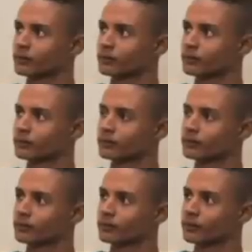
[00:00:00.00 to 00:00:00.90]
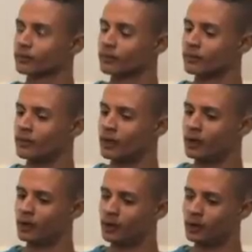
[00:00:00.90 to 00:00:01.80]

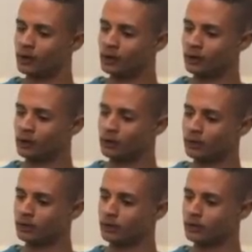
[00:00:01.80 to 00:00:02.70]
(not speaking)